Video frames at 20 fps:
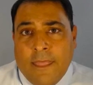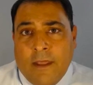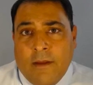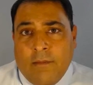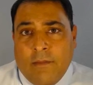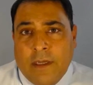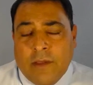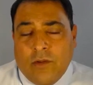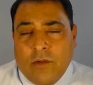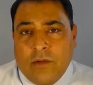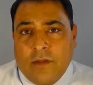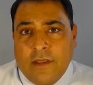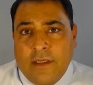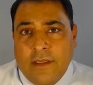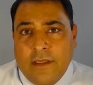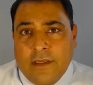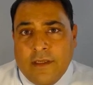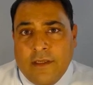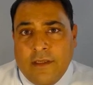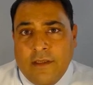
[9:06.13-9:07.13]

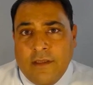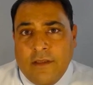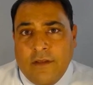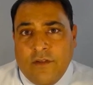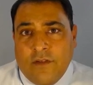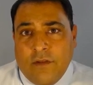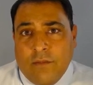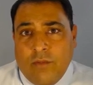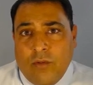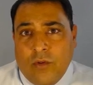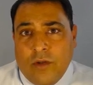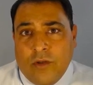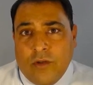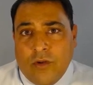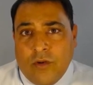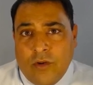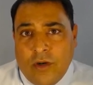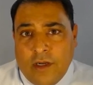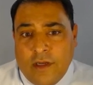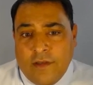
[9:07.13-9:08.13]
microglia support
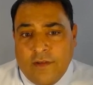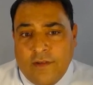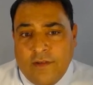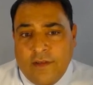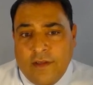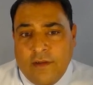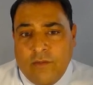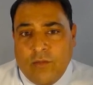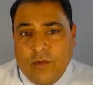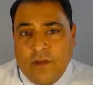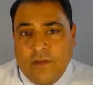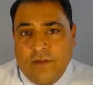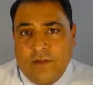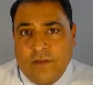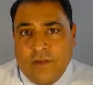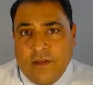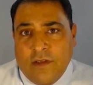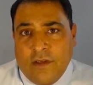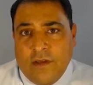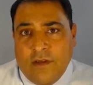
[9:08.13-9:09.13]
neurons, and
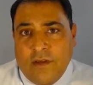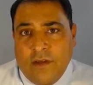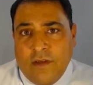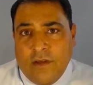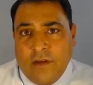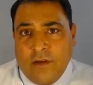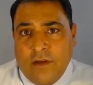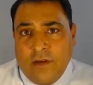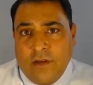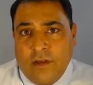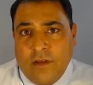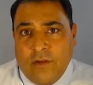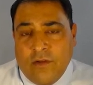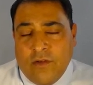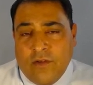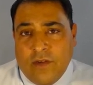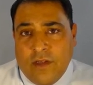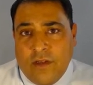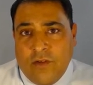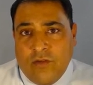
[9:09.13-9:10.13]
once
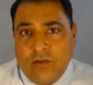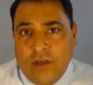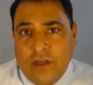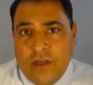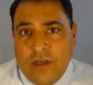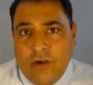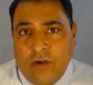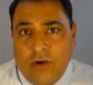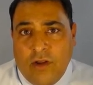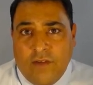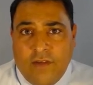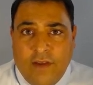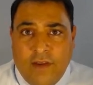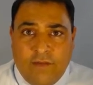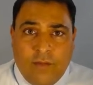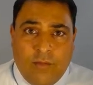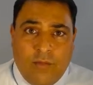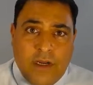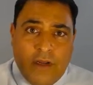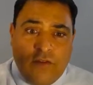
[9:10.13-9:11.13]
there's an injury, neurons have
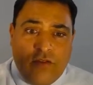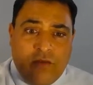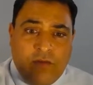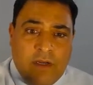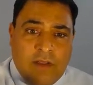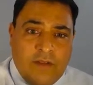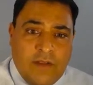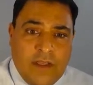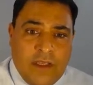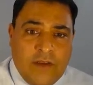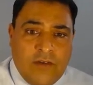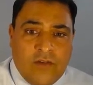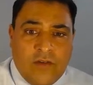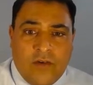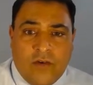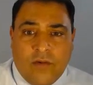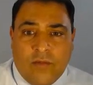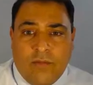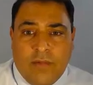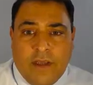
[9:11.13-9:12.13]
to branch around the
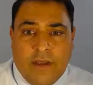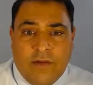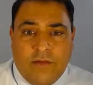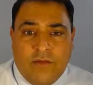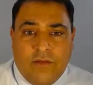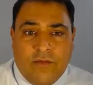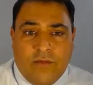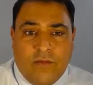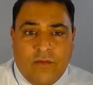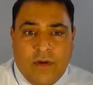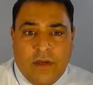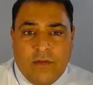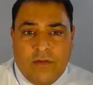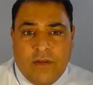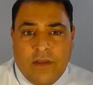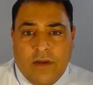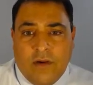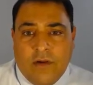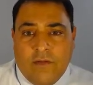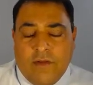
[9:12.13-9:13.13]
injury or branch around
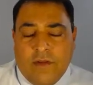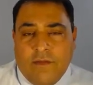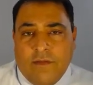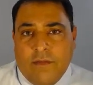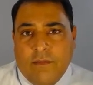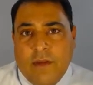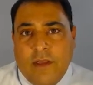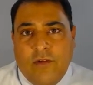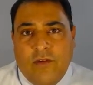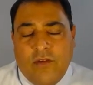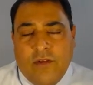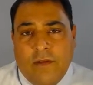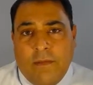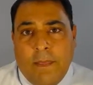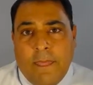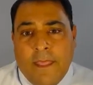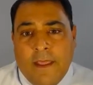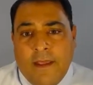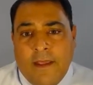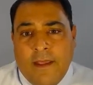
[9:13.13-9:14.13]
the area of inflammation,
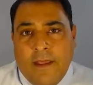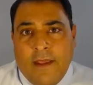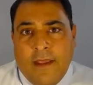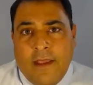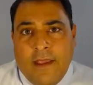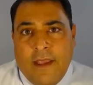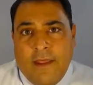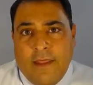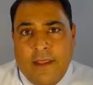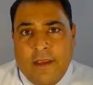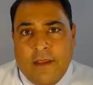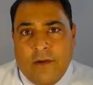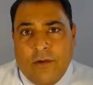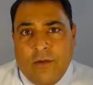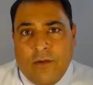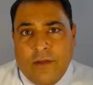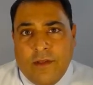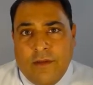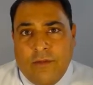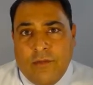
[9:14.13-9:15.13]
and they can
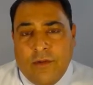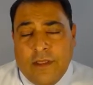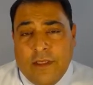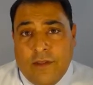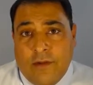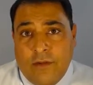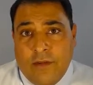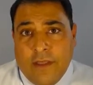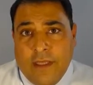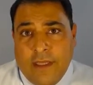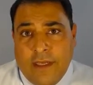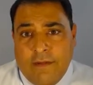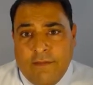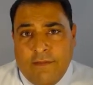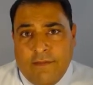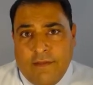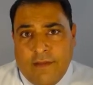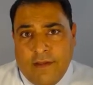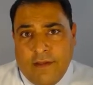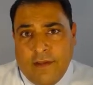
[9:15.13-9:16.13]
only really do that
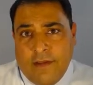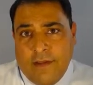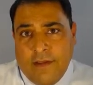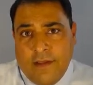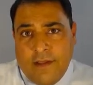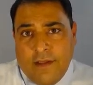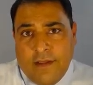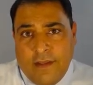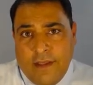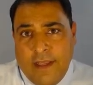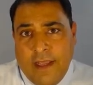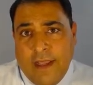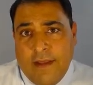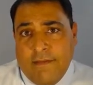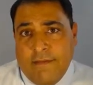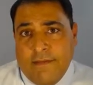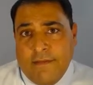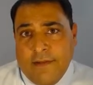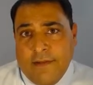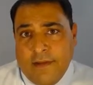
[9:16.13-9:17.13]
if they
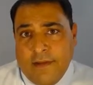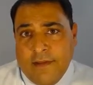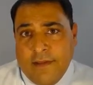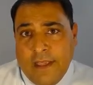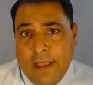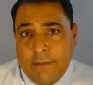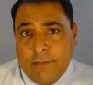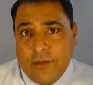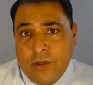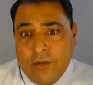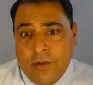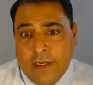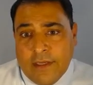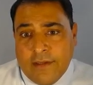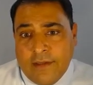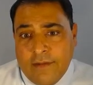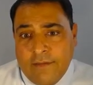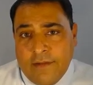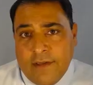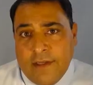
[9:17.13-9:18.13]
have M2
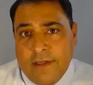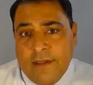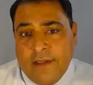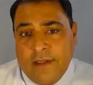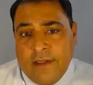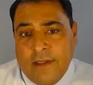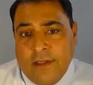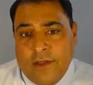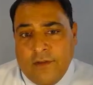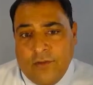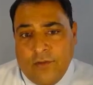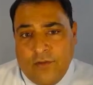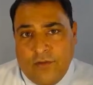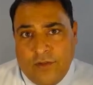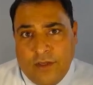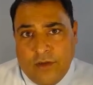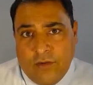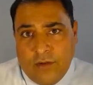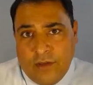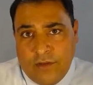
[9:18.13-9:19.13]
activity. So
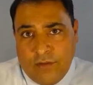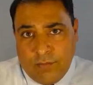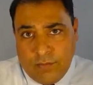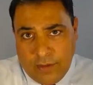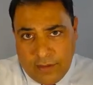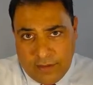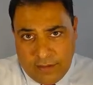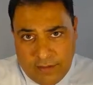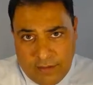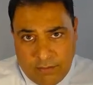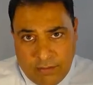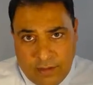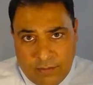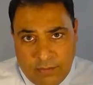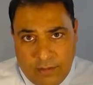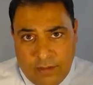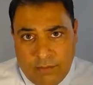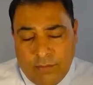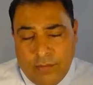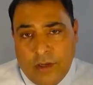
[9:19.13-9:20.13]
steroids break down the
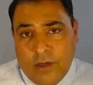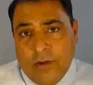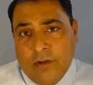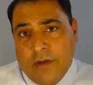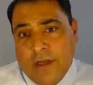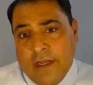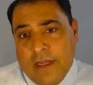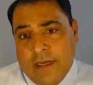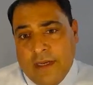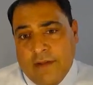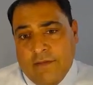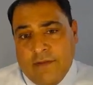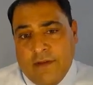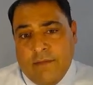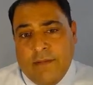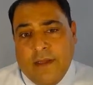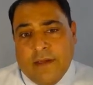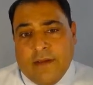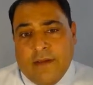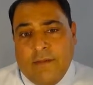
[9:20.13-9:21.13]
blood-brain barrier and have an
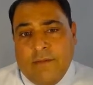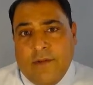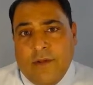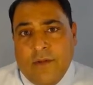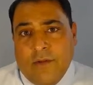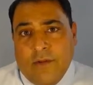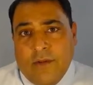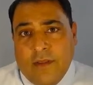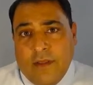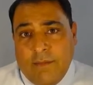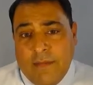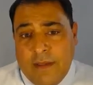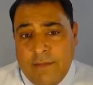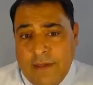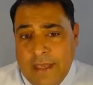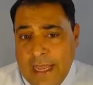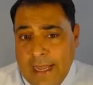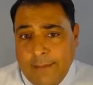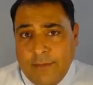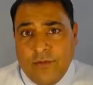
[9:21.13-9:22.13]
impact on M2. They may
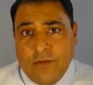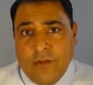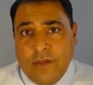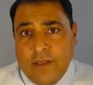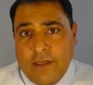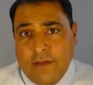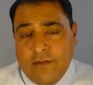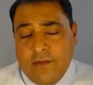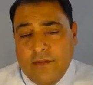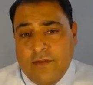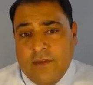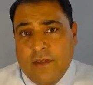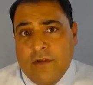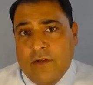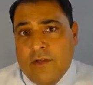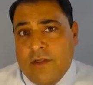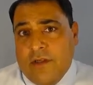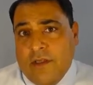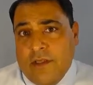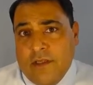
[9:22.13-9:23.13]
be absolutely
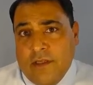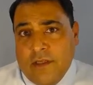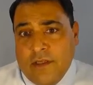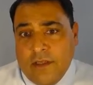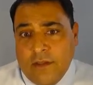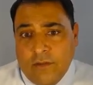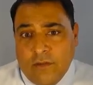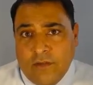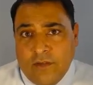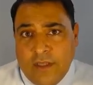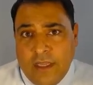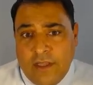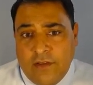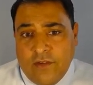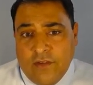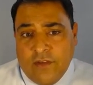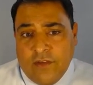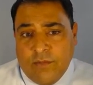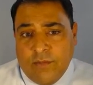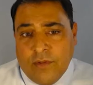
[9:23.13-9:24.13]
necessary in acute
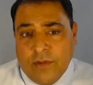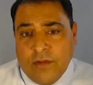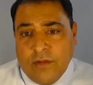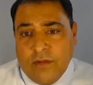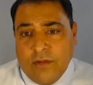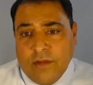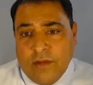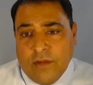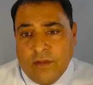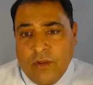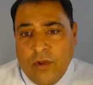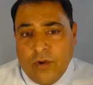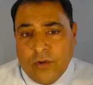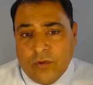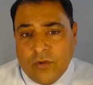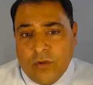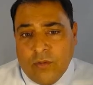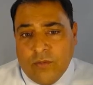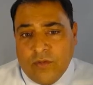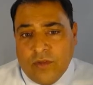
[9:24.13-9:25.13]
stages, but
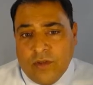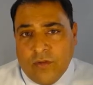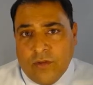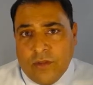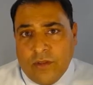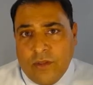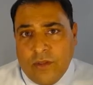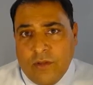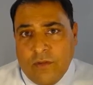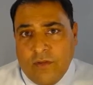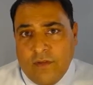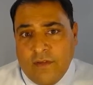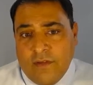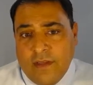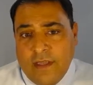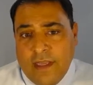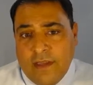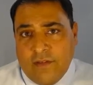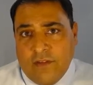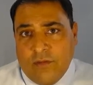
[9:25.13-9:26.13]
long-term steroid use
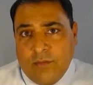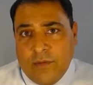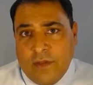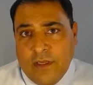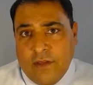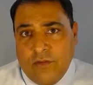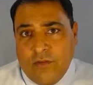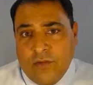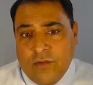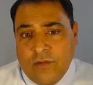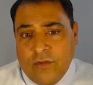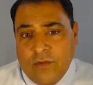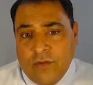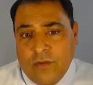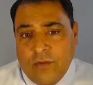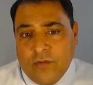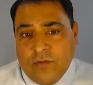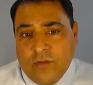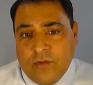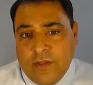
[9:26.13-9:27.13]
has this potential to
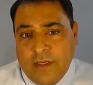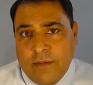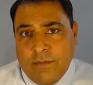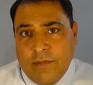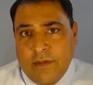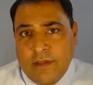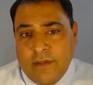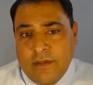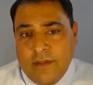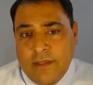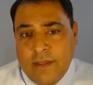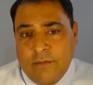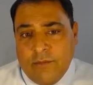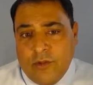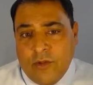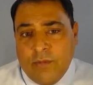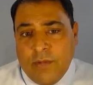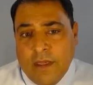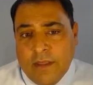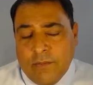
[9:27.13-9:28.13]
also dampen the
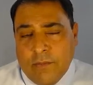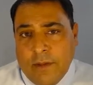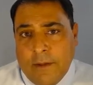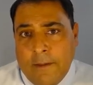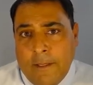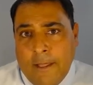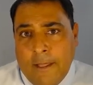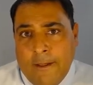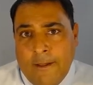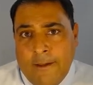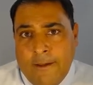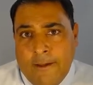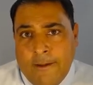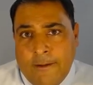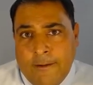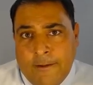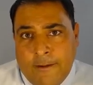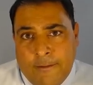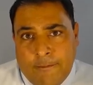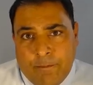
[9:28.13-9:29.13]
M2 pathway.
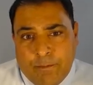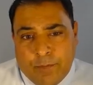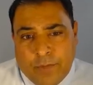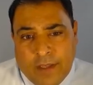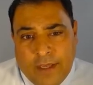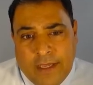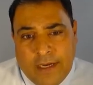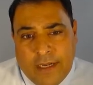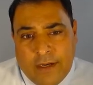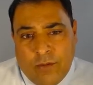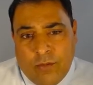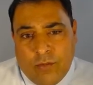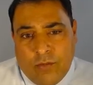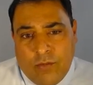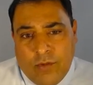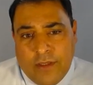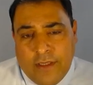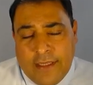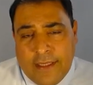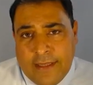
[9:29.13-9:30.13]
And I don't
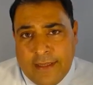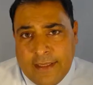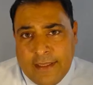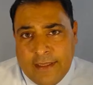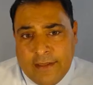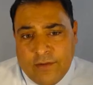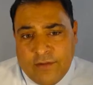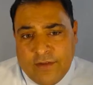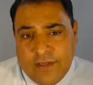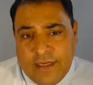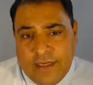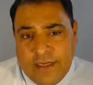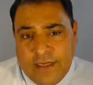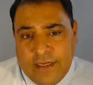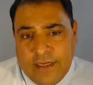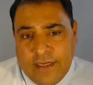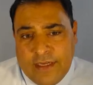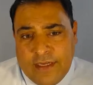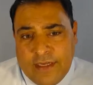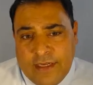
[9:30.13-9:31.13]
really think there's any
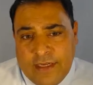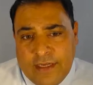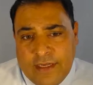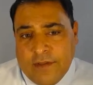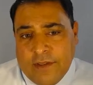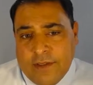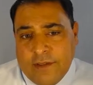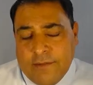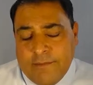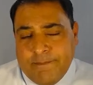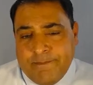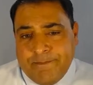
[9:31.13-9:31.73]
amount of